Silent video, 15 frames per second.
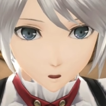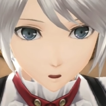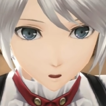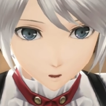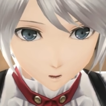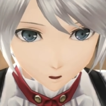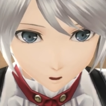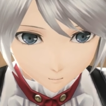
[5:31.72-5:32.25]
mad
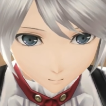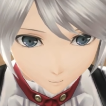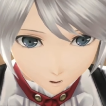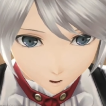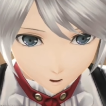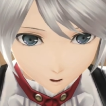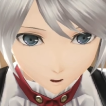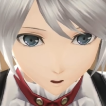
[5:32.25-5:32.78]
almost, but
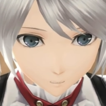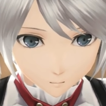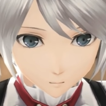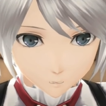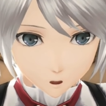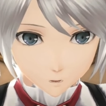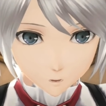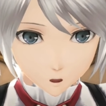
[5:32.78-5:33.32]
it
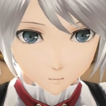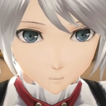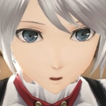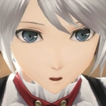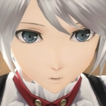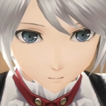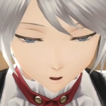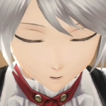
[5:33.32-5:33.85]
worked. I
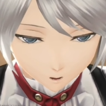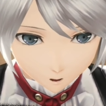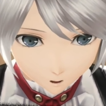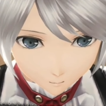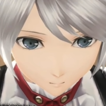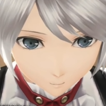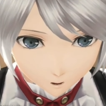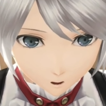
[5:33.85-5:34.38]
placed the
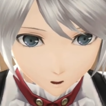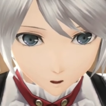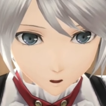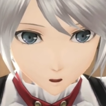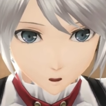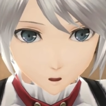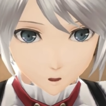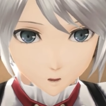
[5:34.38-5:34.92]
bullets
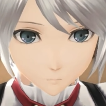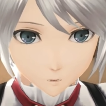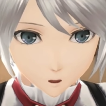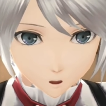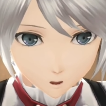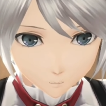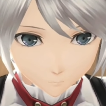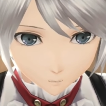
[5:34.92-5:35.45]
downrange and
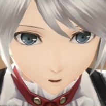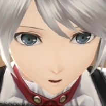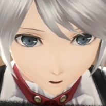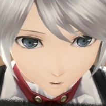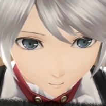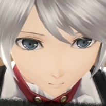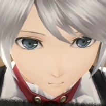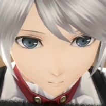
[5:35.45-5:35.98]
fired
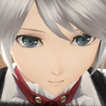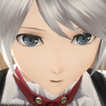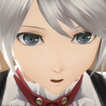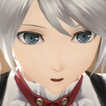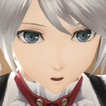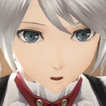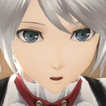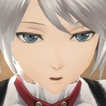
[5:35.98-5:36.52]
free. Some
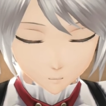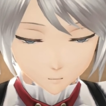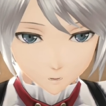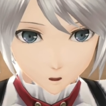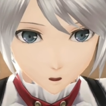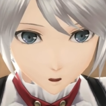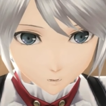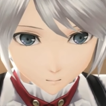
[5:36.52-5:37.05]
of them were
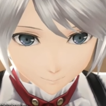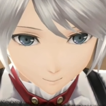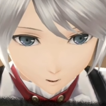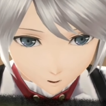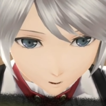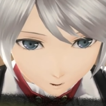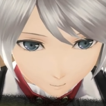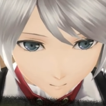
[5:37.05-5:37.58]
damaged.
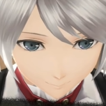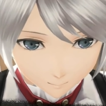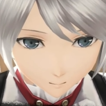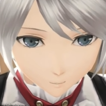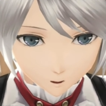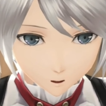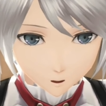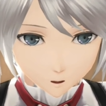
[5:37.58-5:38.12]
That was the
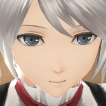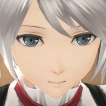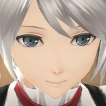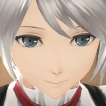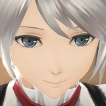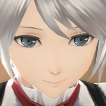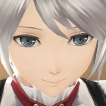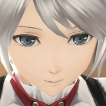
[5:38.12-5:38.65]
key.
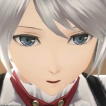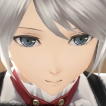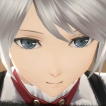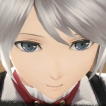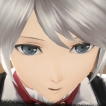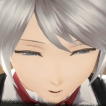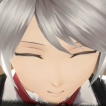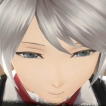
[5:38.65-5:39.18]
The
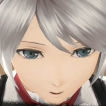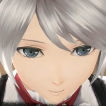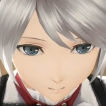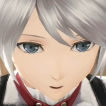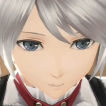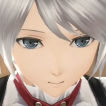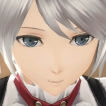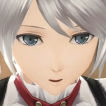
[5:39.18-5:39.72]
sheer
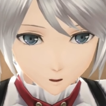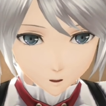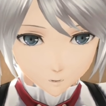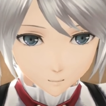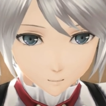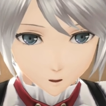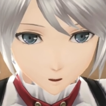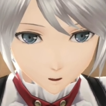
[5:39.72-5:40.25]
impact of an
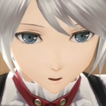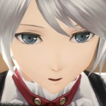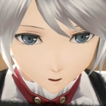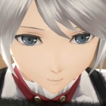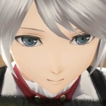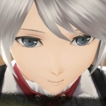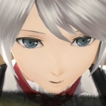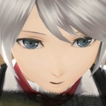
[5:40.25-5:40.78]

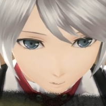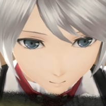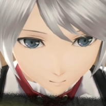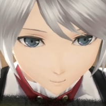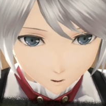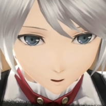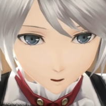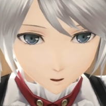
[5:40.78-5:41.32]
unstoppable force
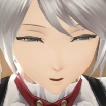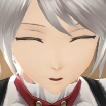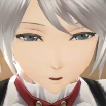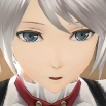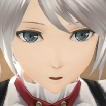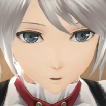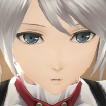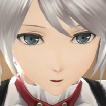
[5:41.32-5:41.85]
and an
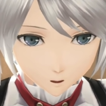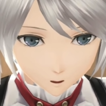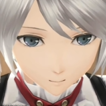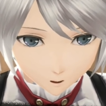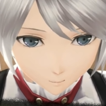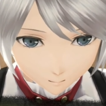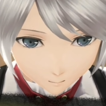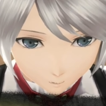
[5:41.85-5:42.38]
immovable
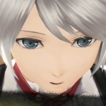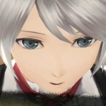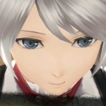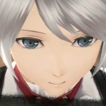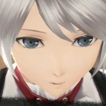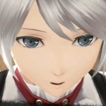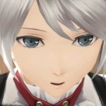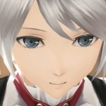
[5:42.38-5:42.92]
object created
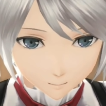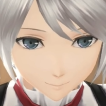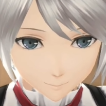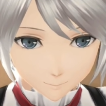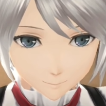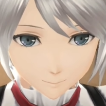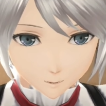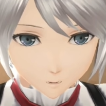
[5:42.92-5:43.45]
this.
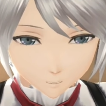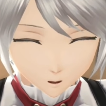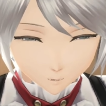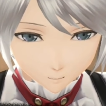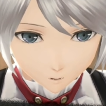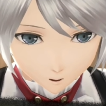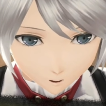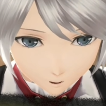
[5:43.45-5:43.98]
We
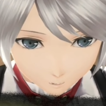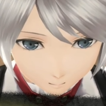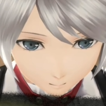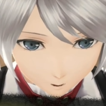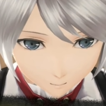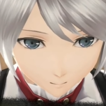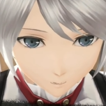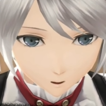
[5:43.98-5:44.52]
can finally
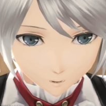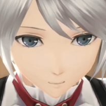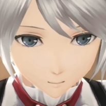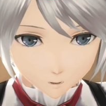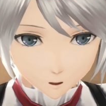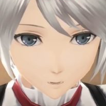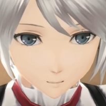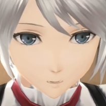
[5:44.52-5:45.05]
customize
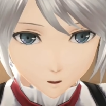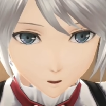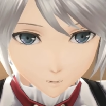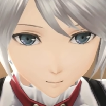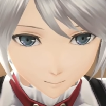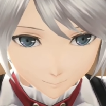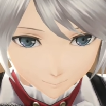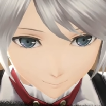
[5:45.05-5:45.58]
blood
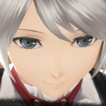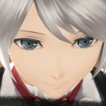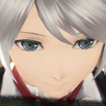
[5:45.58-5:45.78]
bullets.